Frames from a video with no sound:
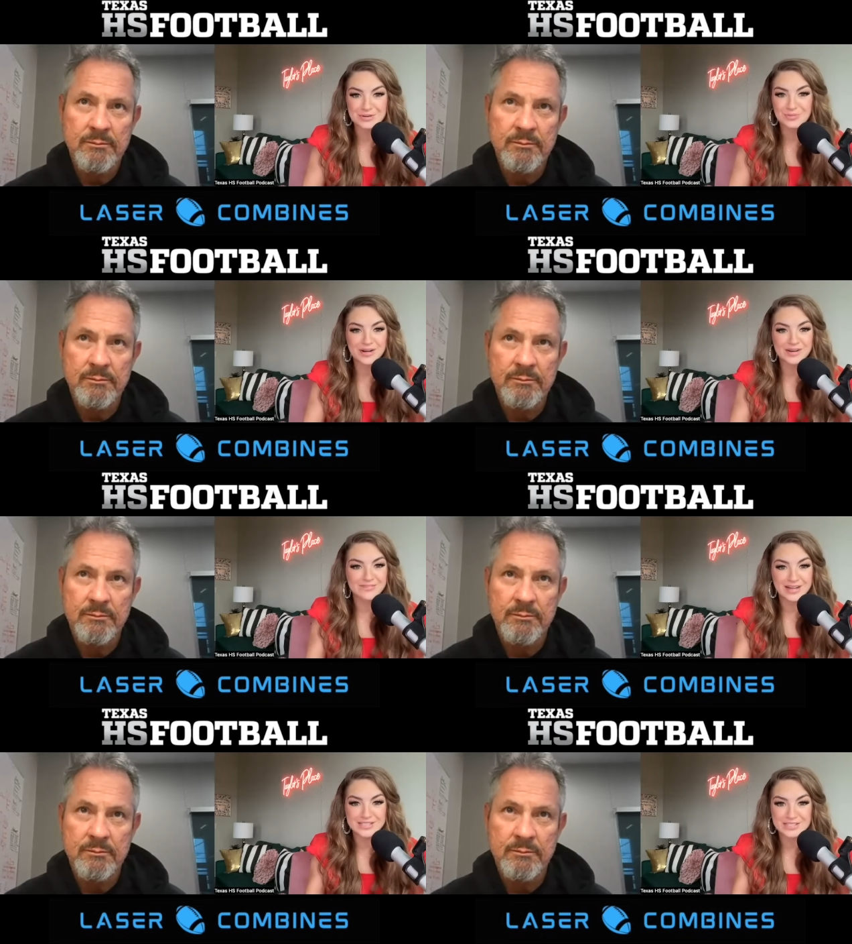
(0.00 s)
Speaker 1: what
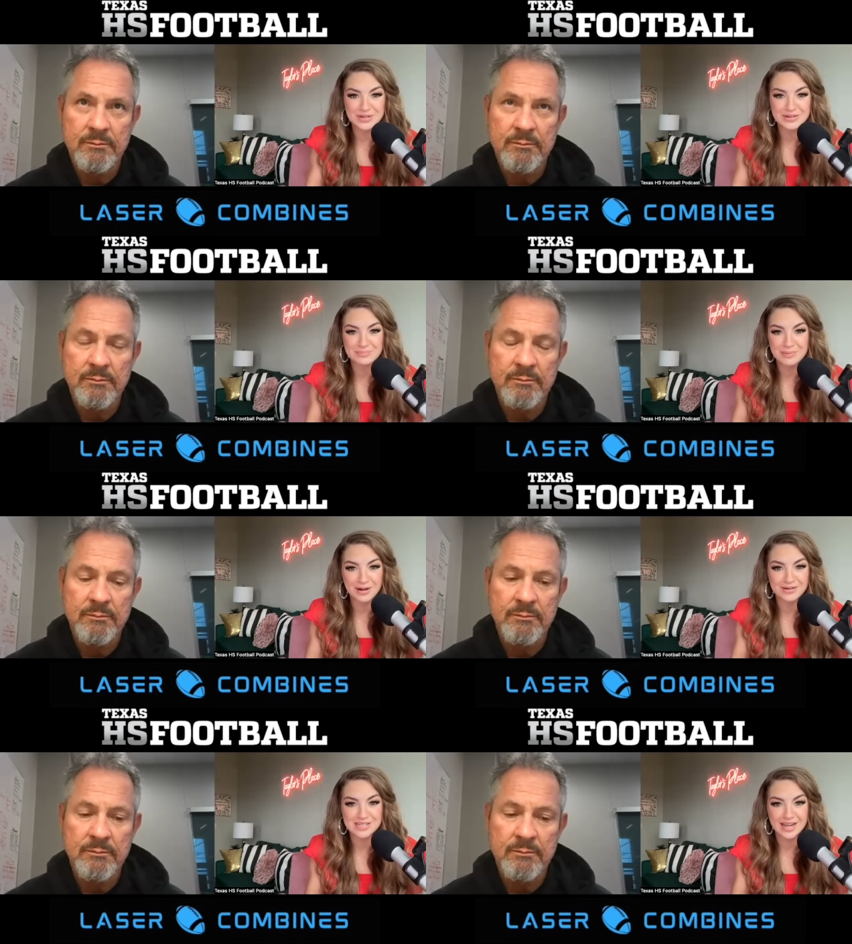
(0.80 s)
advice do you give to
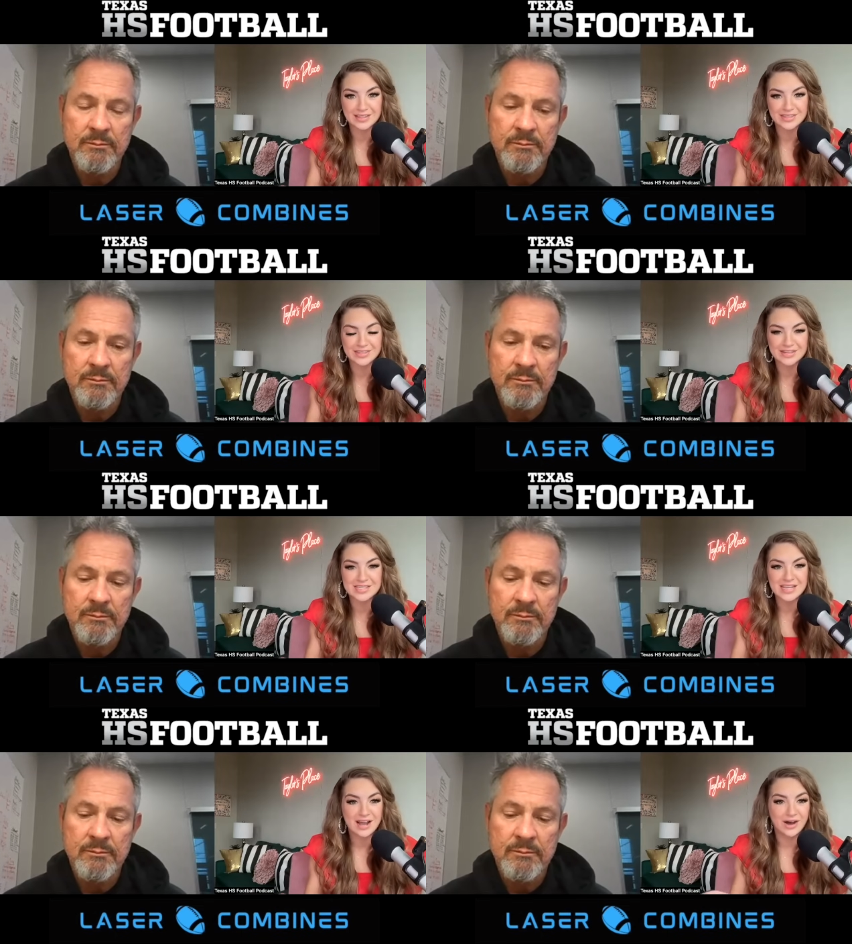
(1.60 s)
parents and athletes
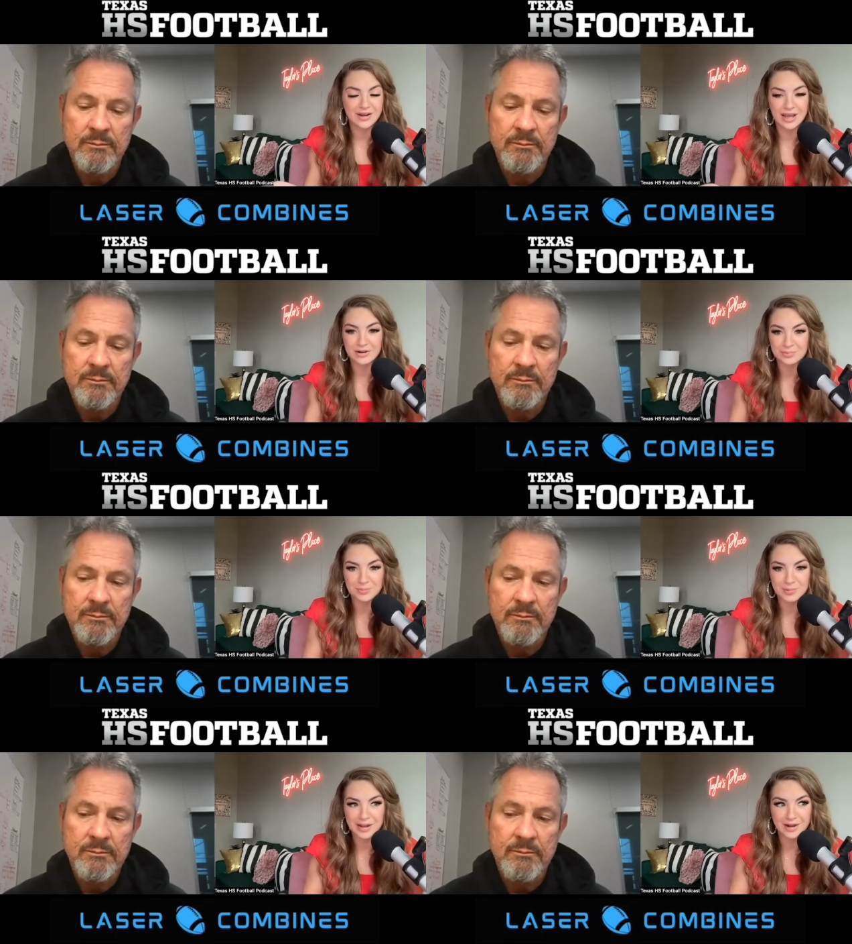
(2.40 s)
on how to
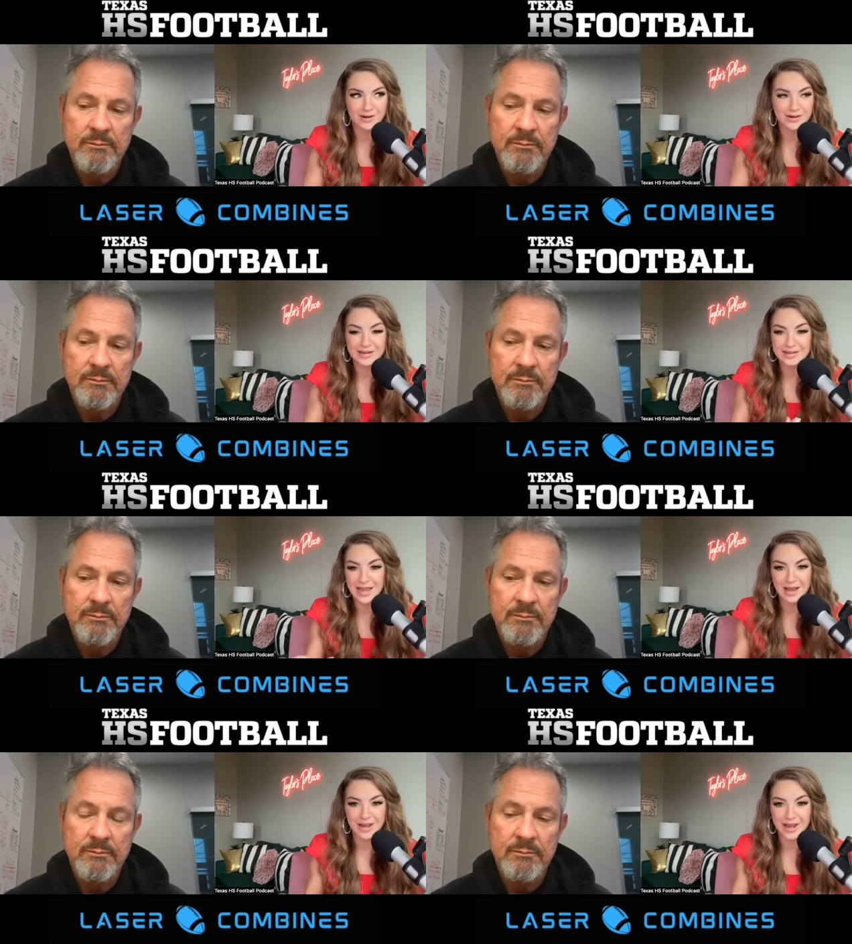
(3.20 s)
prepare and
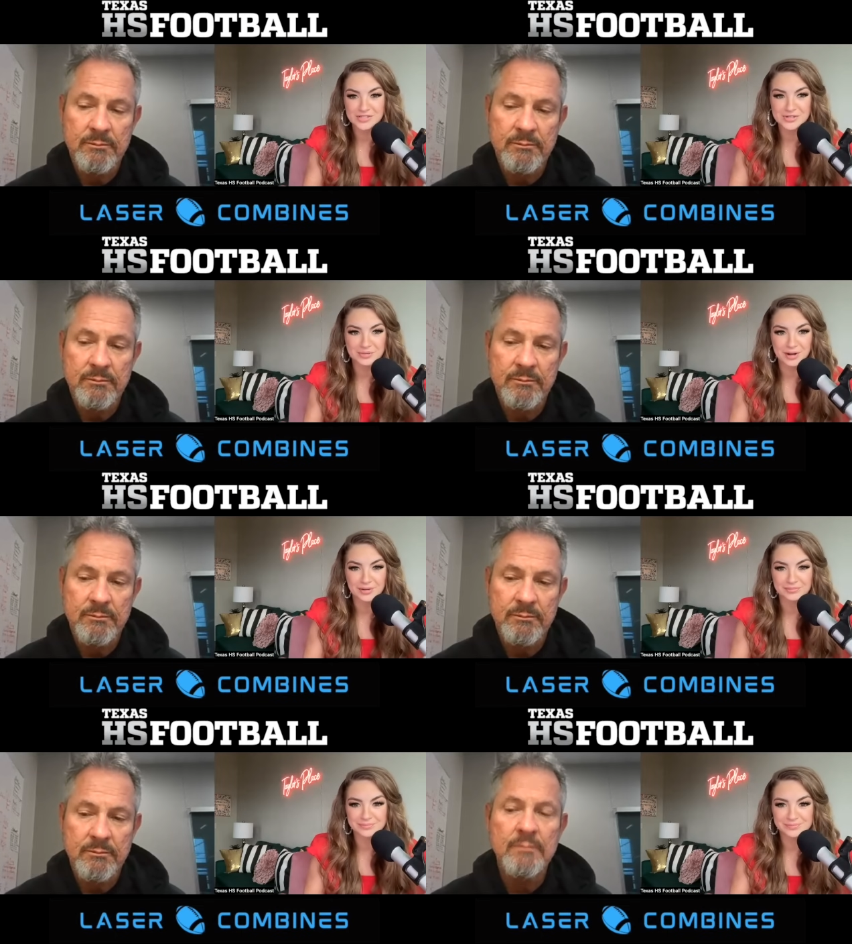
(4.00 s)
how to hydrate
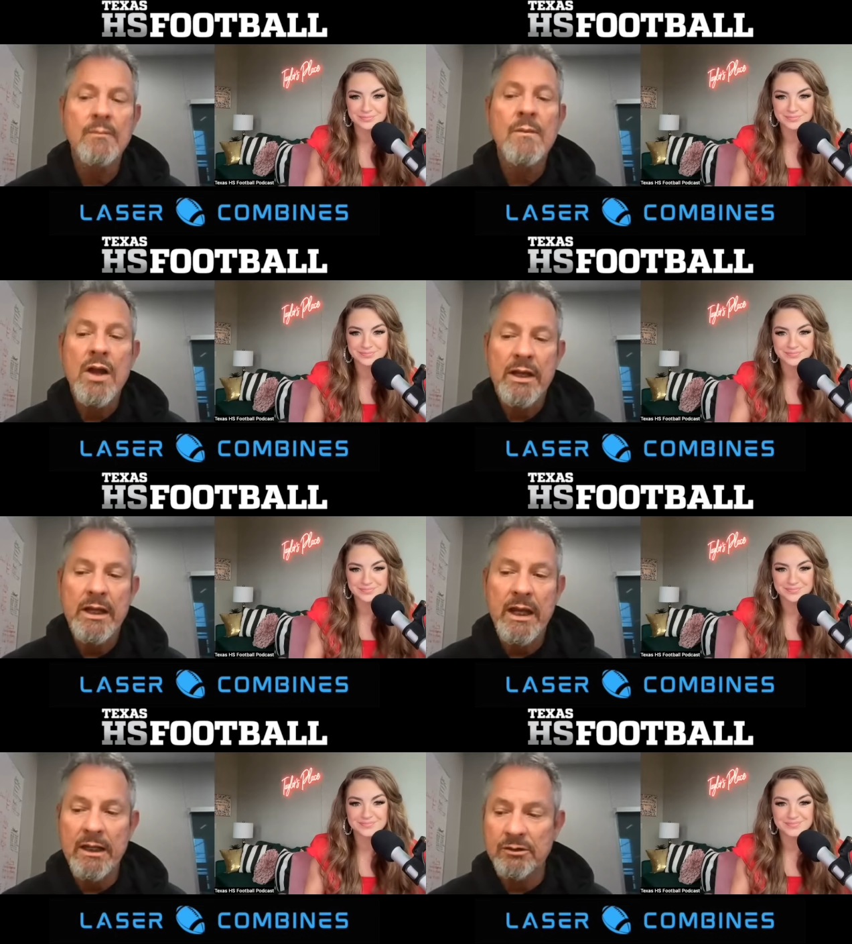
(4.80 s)
well
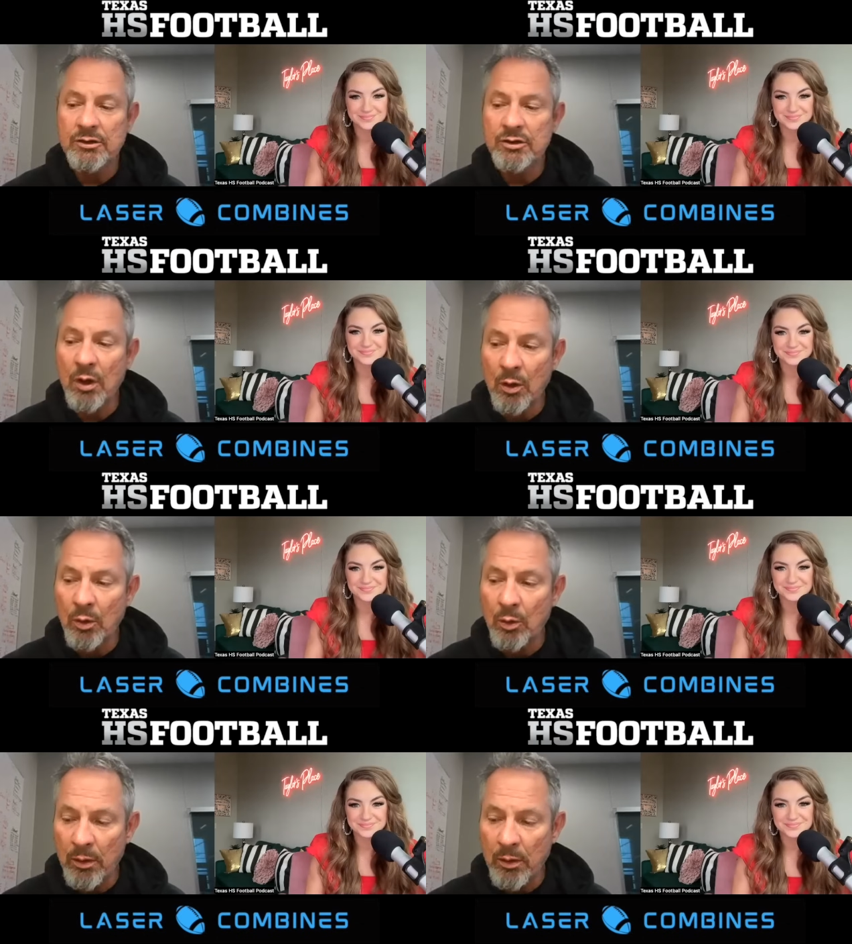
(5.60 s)
Speaker 2: yeah
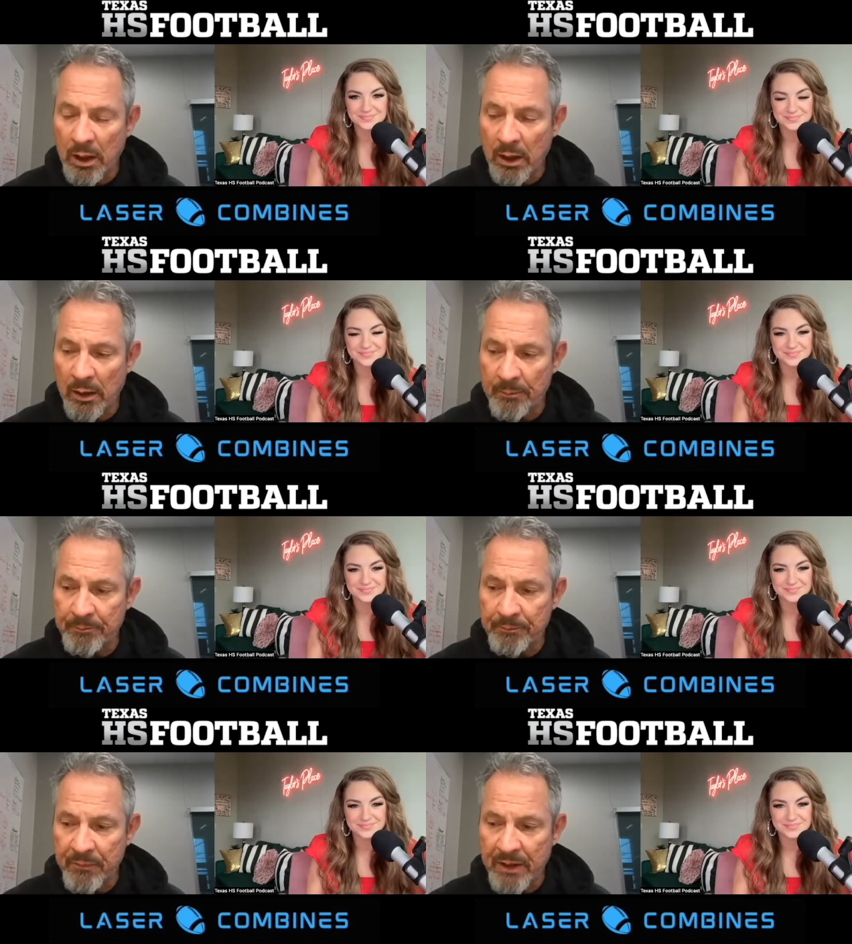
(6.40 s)
so um
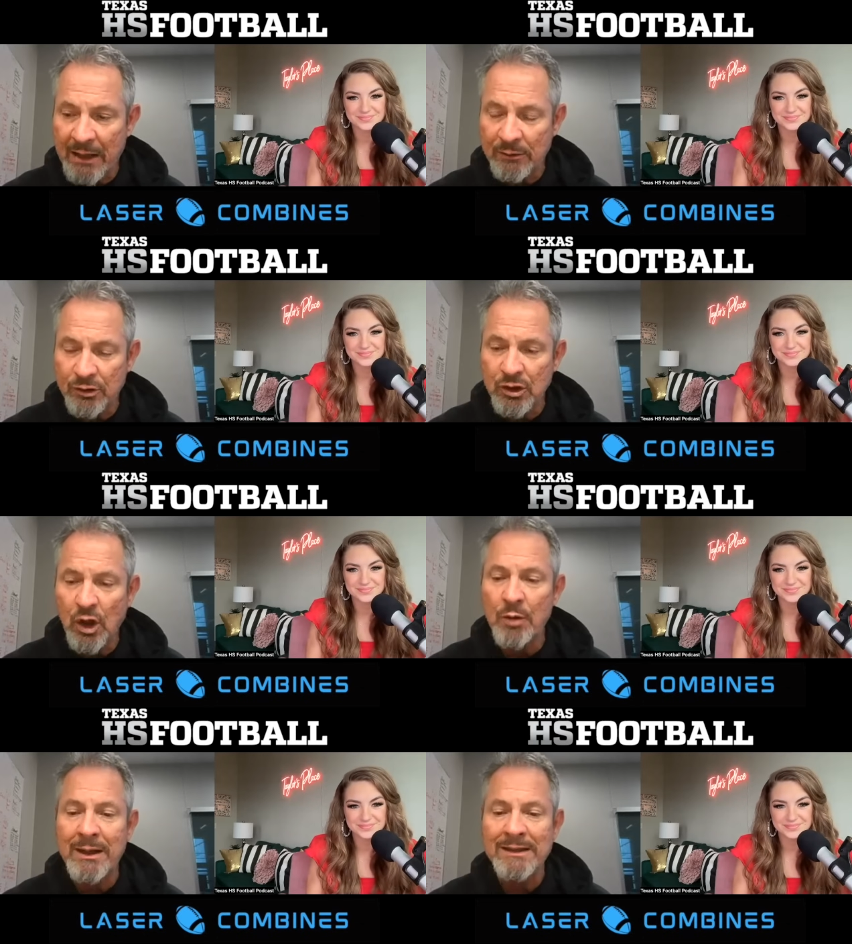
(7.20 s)
I'll
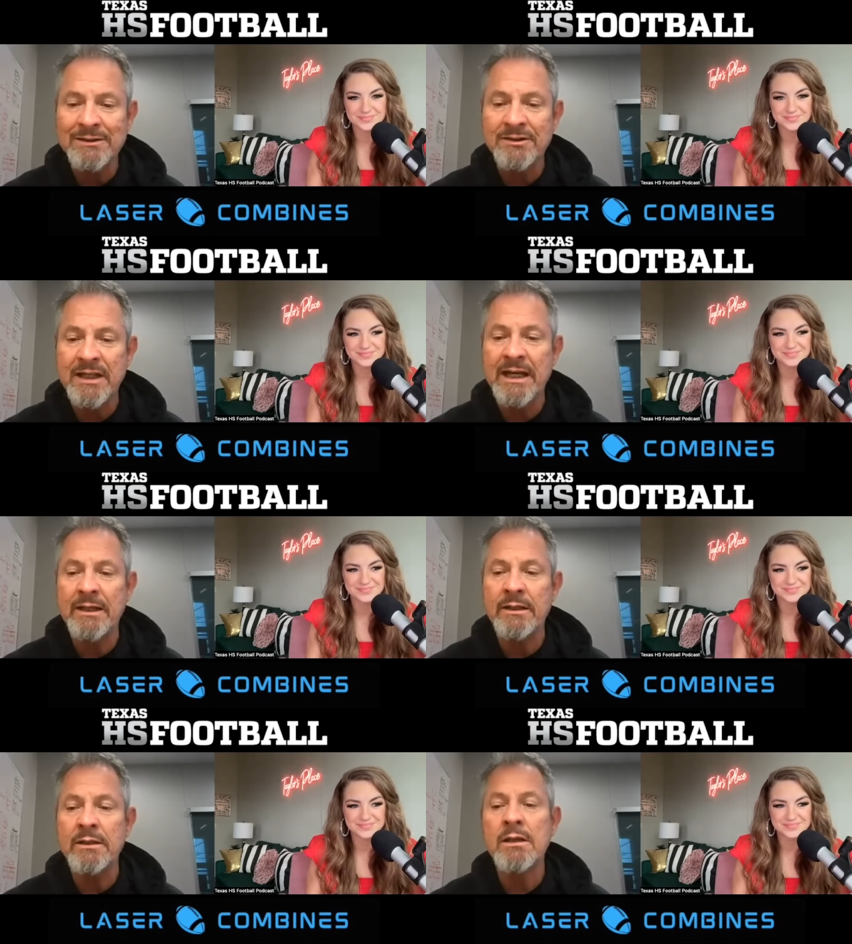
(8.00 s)
start by
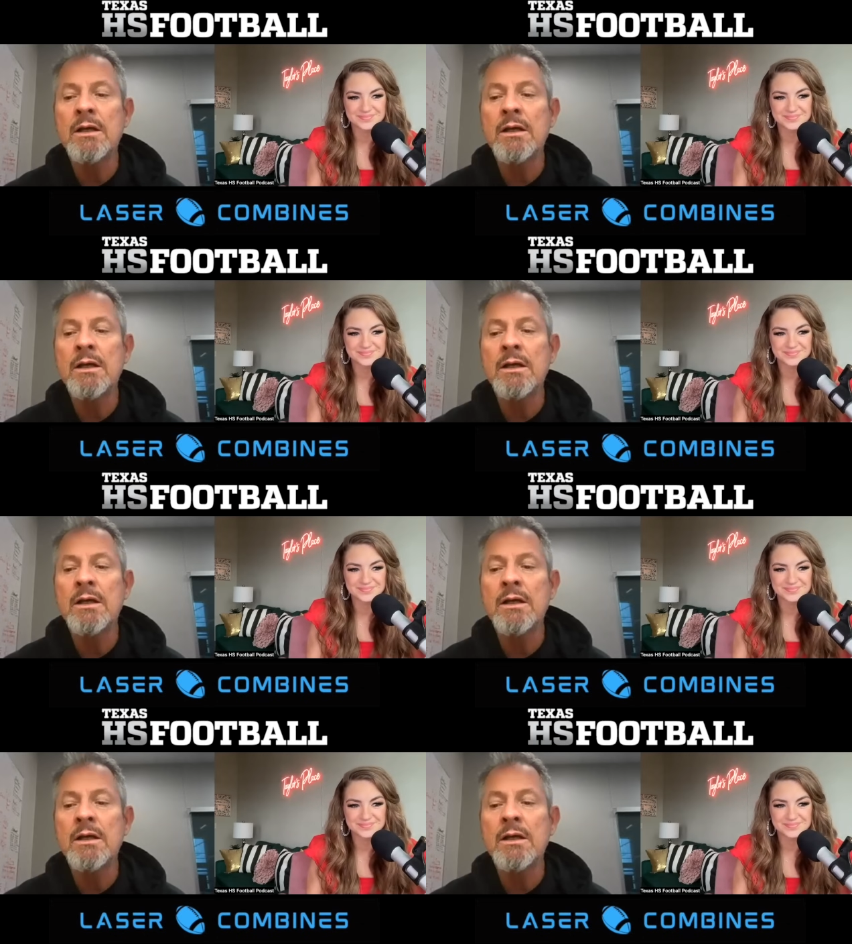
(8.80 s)
saying